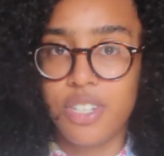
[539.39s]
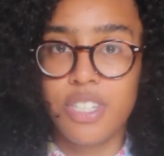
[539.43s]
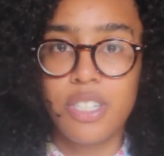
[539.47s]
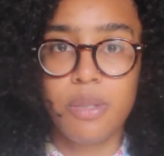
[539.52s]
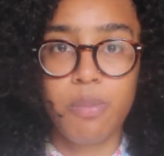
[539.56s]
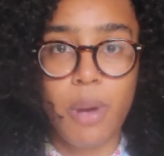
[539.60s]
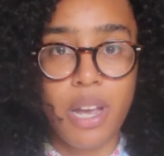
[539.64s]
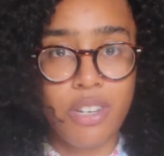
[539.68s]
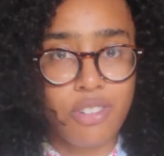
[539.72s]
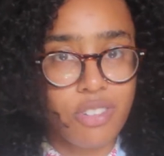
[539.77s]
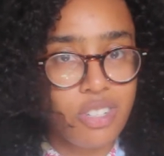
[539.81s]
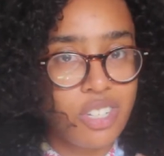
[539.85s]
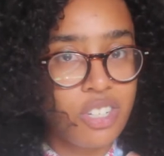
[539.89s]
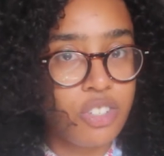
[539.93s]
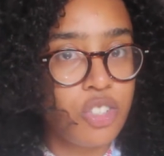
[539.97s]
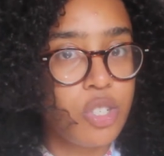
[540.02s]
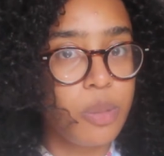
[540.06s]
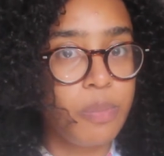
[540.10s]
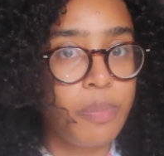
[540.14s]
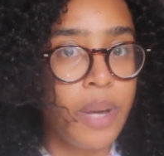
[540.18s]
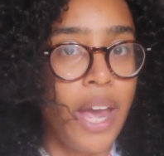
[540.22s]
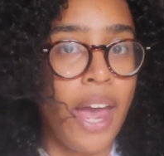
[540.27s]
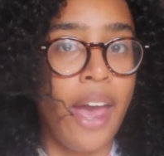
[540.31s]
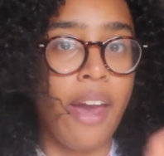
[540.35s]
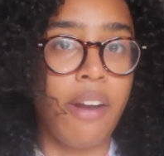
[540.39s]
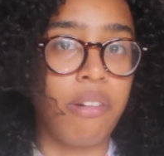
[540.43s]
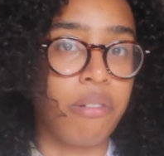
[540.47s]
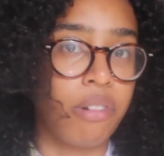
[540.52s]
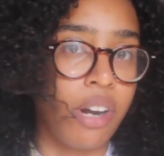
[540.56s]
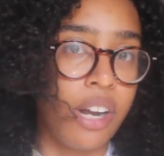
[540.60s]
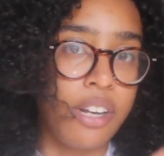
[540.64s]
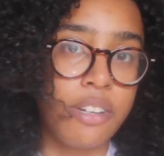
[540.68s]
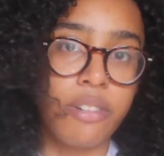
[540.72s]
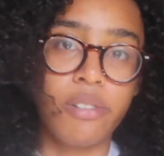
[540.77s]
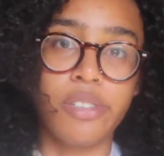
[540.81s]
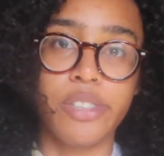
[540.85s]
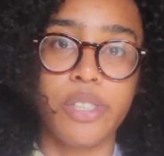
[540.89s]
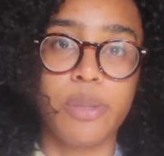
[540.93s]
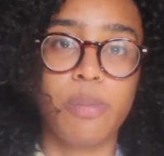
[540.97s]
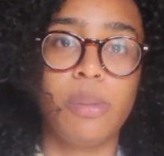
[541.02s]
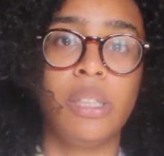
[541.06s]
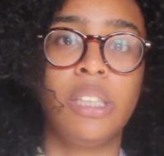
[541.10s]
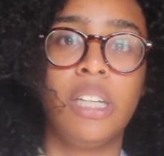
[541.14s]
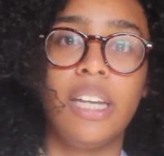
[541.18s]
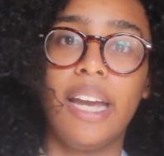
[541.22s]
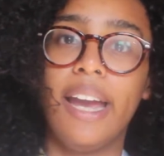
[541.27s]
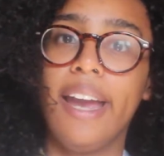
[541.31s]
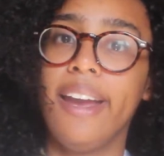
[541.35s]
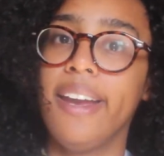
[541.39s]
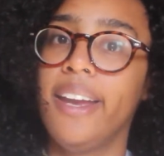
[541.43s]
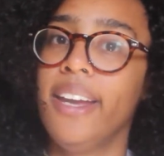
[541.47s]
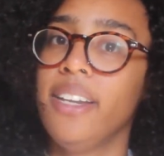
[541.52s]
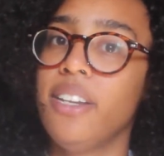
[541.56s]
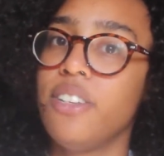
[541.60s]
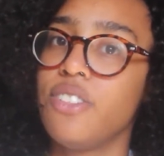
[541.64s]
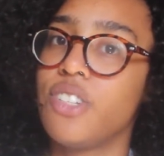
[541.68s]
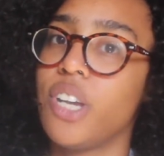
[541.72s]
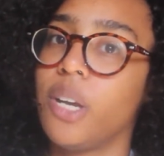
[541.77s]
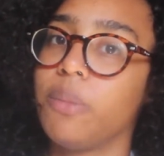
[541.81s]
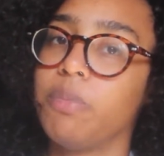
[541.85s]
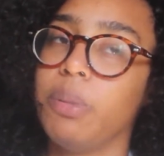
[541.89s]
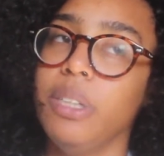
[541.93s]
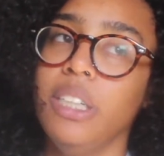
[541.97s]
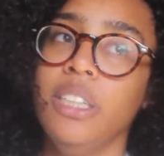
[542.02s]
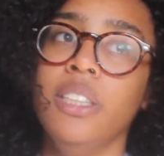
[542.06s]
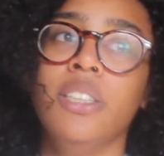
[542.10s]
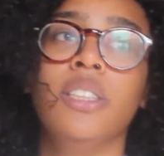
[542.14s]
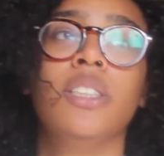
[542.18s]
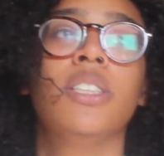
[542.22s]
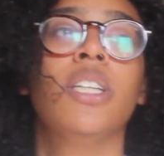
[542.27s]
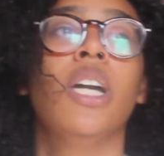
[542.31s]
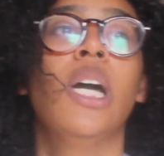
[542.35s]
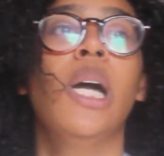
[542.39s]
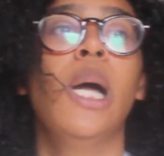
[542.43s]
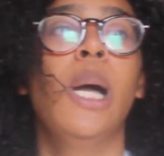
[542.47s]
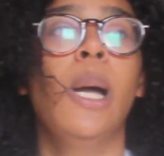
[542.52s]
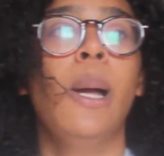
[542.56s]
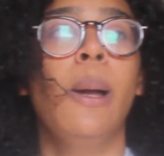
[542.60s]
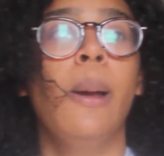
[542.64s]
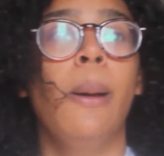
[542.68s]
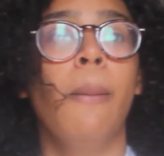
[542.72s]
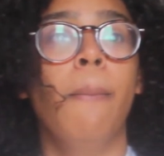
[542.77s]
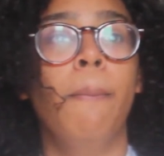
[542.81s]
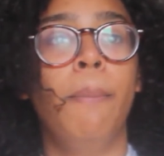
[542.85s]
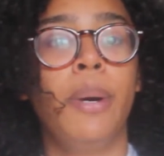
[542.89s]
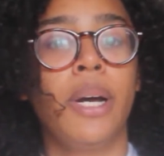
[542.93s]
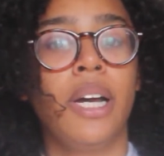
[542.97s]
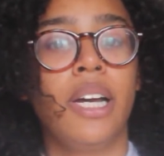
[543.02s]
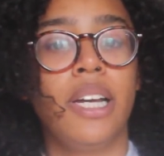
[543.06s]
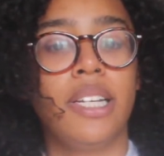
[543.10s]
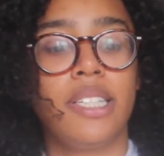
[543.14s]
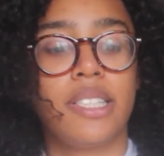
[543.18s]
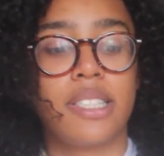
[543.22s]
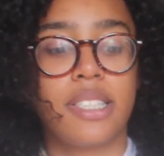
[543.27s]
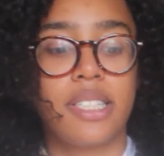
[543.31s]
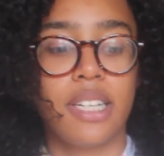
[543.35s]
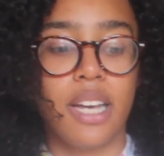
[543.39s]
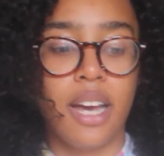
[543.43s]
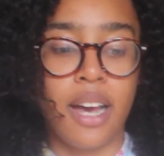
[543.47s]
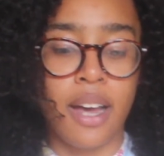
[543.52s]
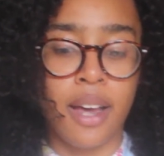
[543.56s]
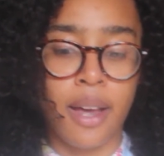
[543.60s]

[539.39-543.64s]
especially in Japan when I don't speak any Japanese. But